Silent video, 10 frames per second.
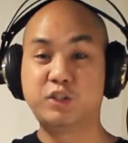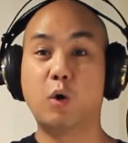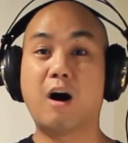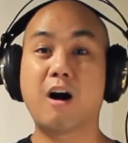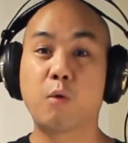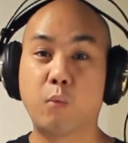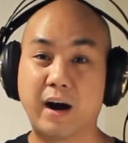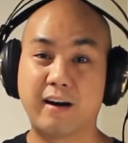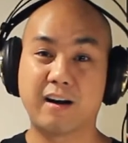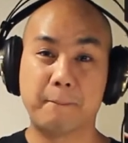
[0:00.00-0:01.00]
you are
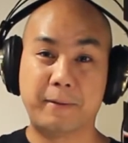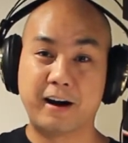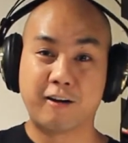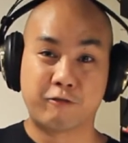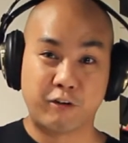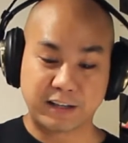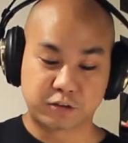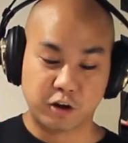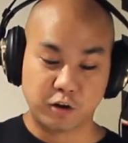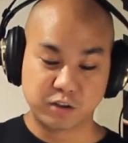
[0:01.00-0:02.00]
wearing a pair of
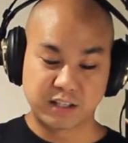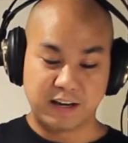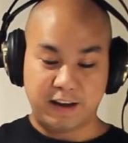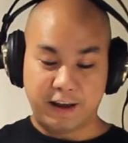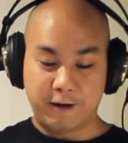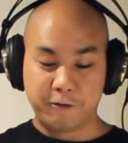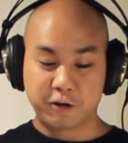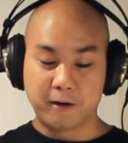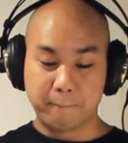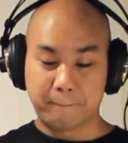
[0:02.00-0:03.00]
retros. If you
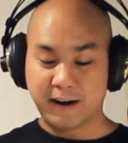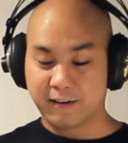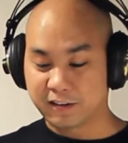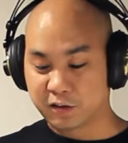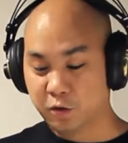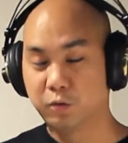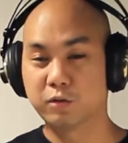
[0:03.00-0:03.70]
compare it to